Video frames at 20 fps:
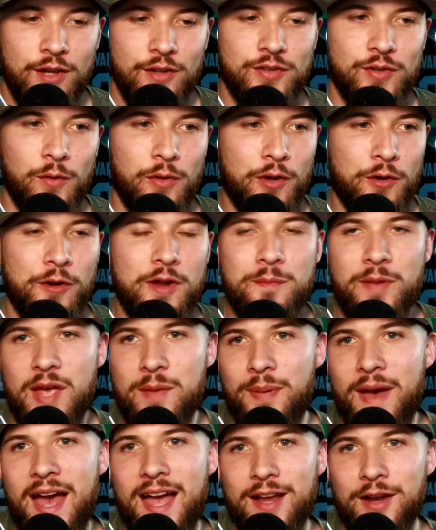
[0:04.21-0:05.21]
So the Green
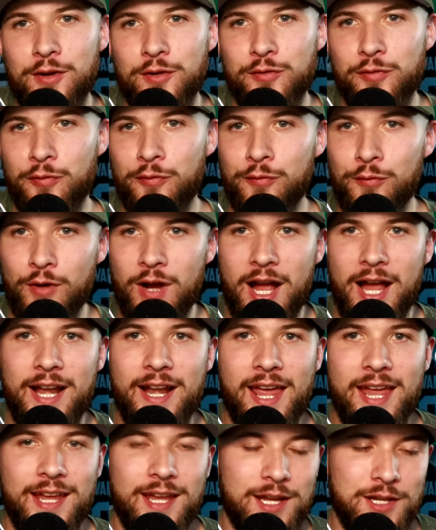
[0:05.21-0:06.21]
Bay Packers
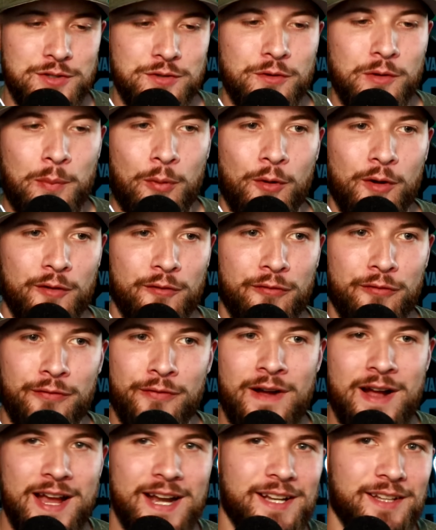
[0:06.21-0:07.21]
Friday injury report
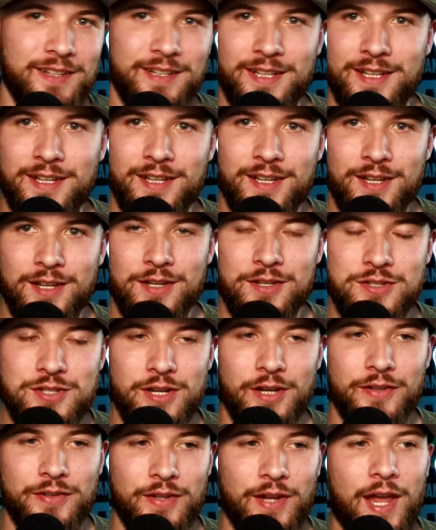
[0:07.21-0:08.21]
finally
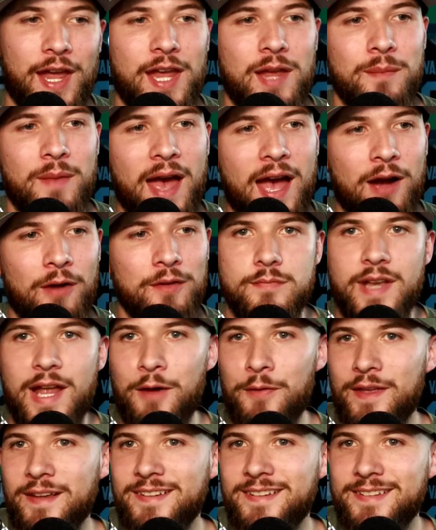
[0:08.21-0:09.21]
just came out.
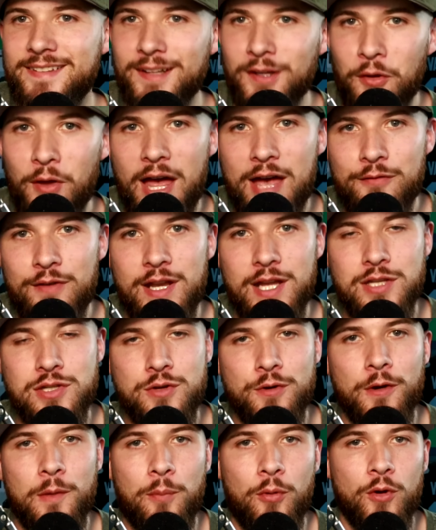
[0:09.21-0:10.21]
Now they still have an
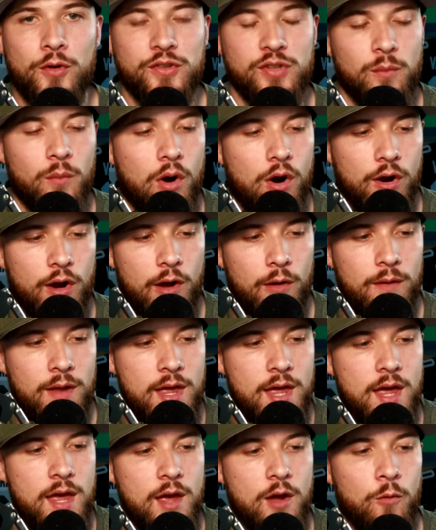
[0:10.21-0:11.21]
injury report tomorrow
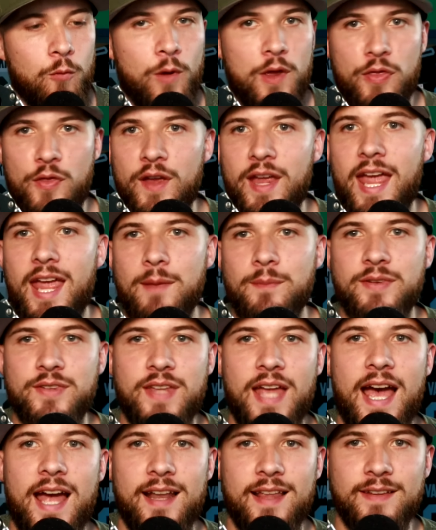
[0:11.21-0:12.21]
with the game
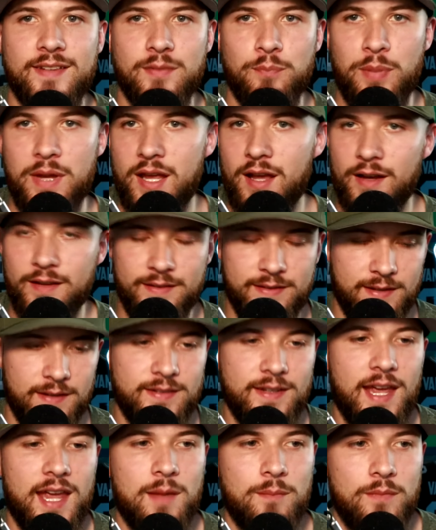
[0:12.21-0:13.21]
status because
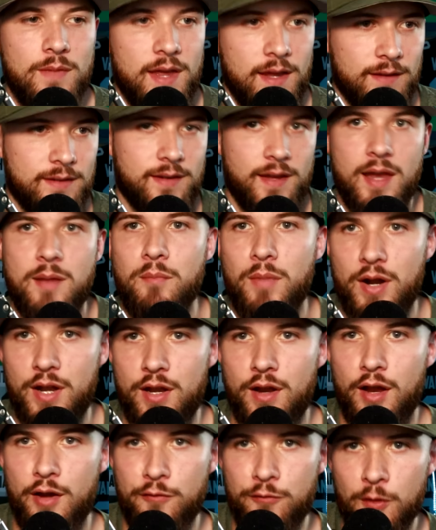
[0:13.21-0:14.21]
this game is a
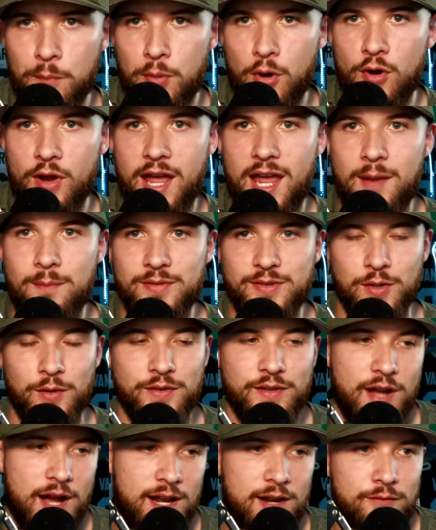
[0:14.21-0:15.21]
Monday night football game. So
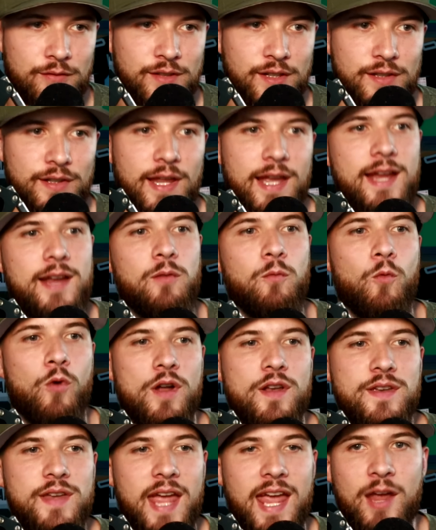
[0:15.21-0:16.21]
it's kind of delayed
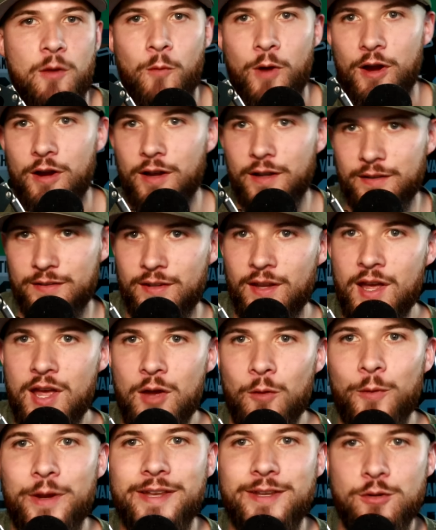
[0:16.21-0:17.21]
one day, whereas
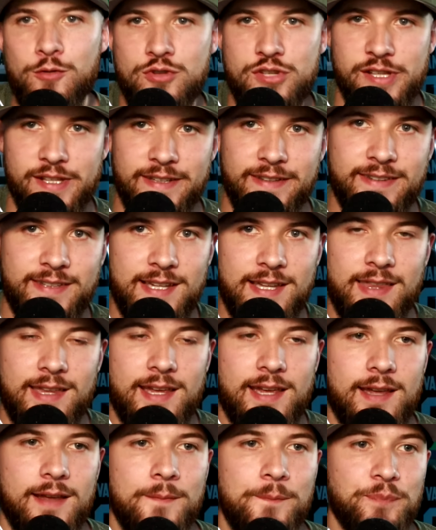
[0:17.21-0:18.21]
we'd usually see
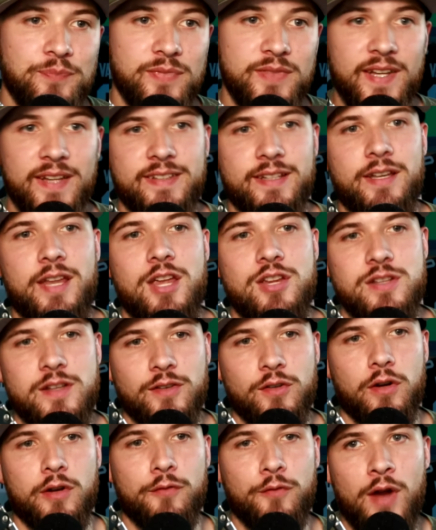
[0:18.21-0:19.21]
the
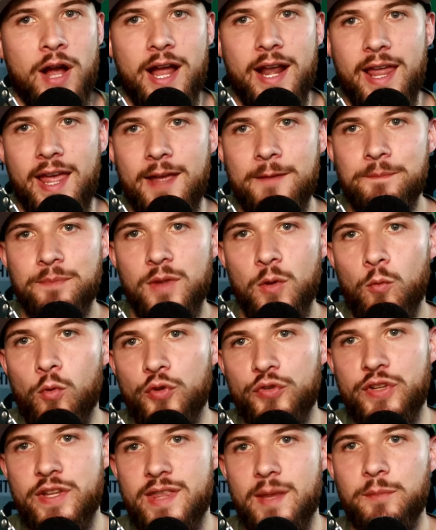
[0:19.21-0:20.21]
designations on Friday.
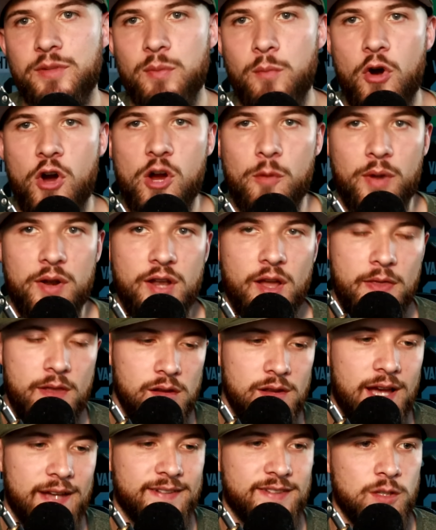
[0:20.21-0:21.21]
We'll see them tomorrow. But
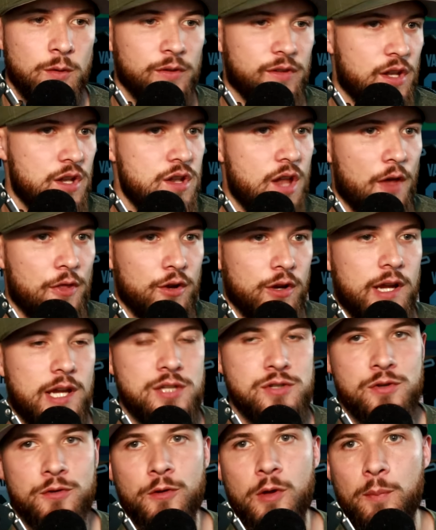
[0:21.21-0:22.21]
nonetheless, there was another
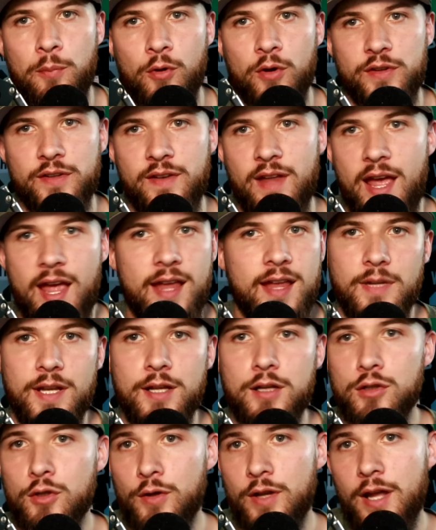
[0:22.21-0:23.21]
injury report today,
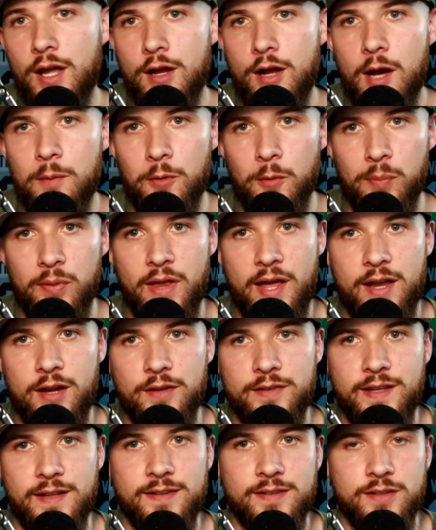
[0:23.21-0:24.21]
including a couple
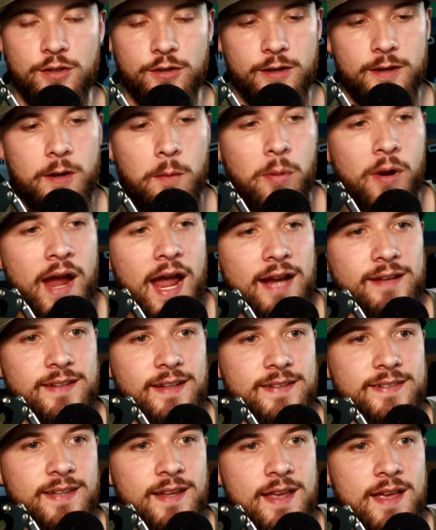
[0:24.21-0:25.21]
players that started to
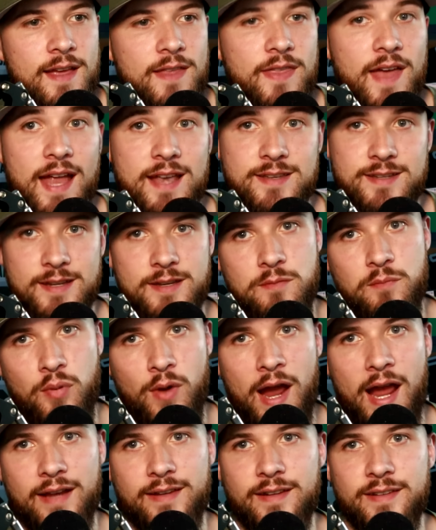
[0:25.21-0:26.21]
practice that didn't
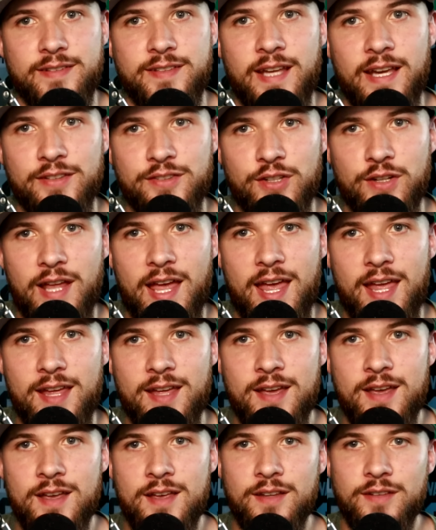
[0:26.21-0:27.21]
practice
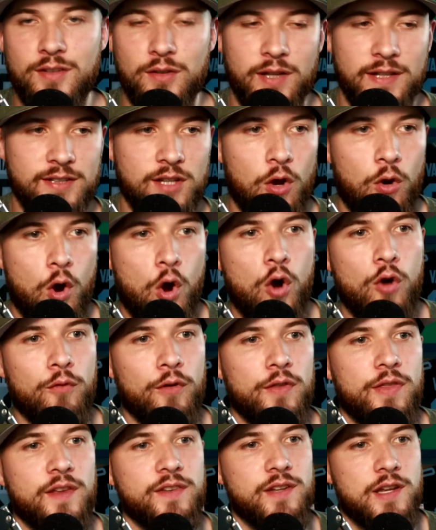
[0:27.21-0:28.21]
yesterday. So let's go
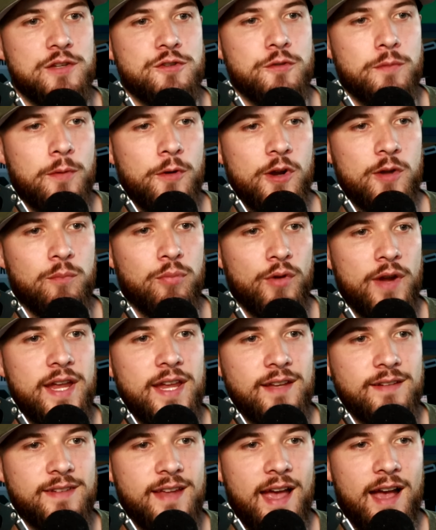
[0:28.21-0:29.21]
over this injury report,
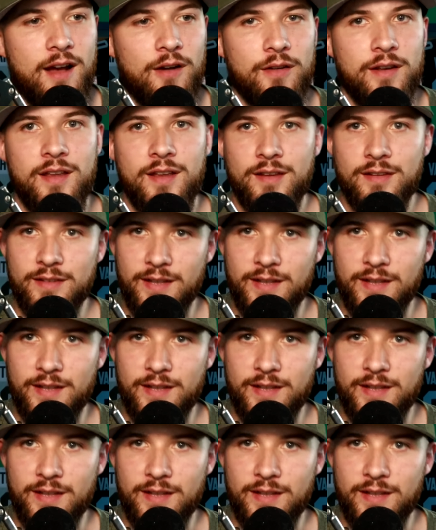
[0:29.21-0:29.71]
break it down.